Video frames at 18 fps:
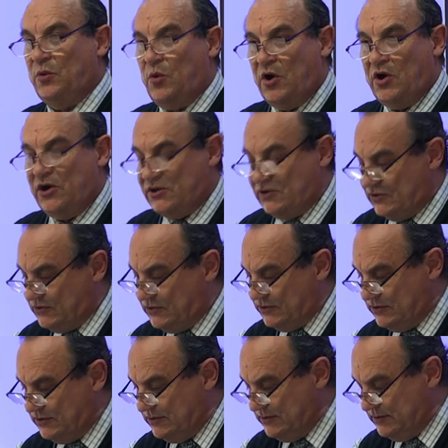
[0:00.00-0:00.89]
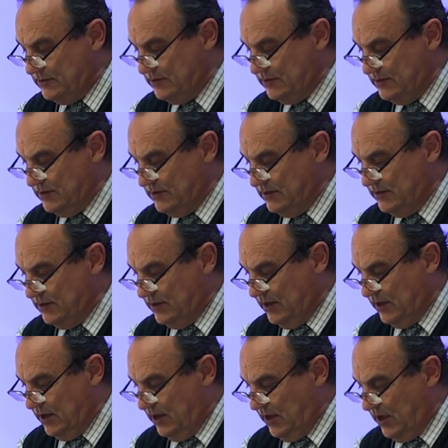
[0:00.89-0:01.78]
words
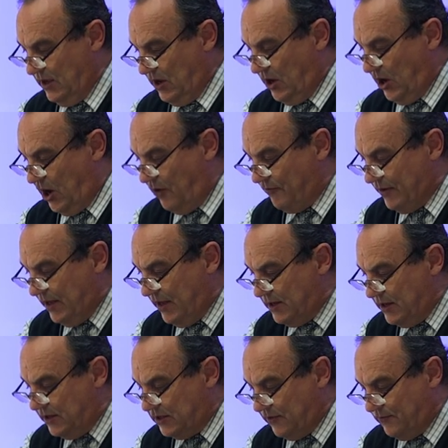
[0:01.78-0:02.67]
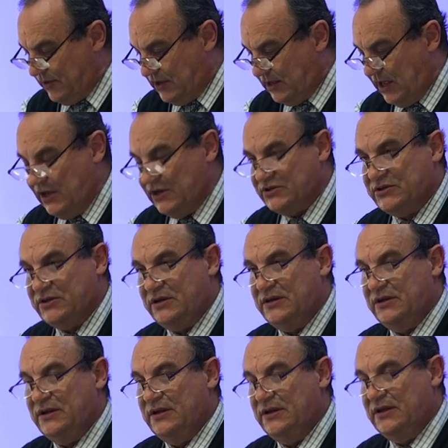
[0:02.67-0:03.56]
of
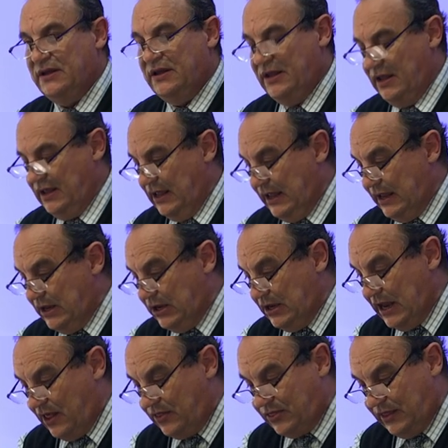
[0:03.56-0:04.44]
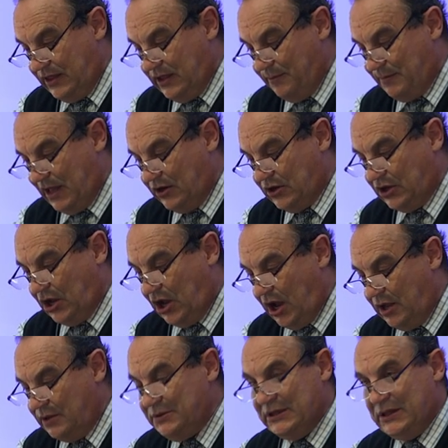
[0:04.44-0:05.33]
identification, nothing about
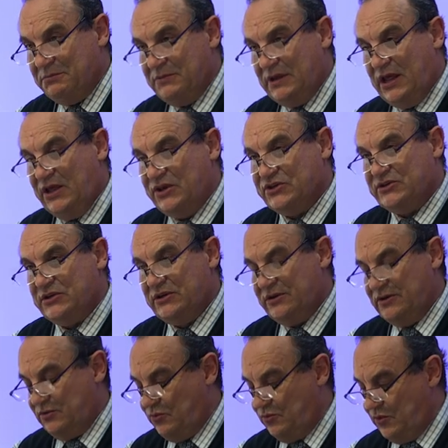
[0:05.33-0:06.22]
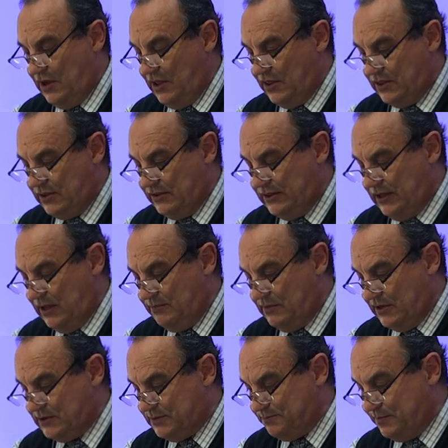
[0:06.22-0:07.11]
condemnation with
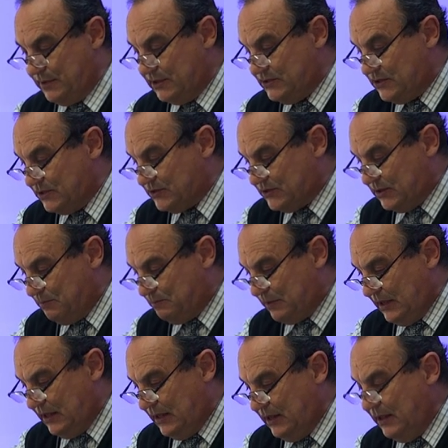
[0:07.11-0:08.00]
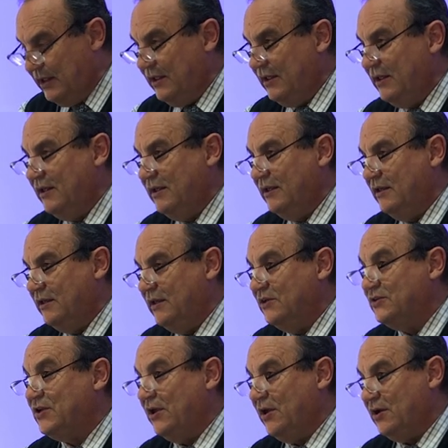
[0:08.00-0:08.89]
Demas, but just simply
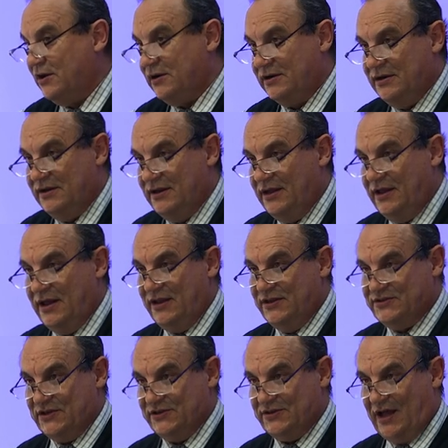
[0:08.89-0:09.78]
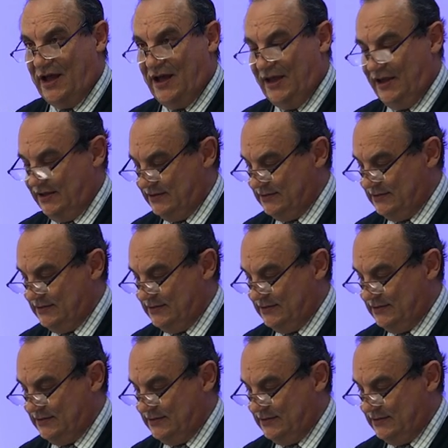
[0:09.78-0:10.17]
he's here and he says hi.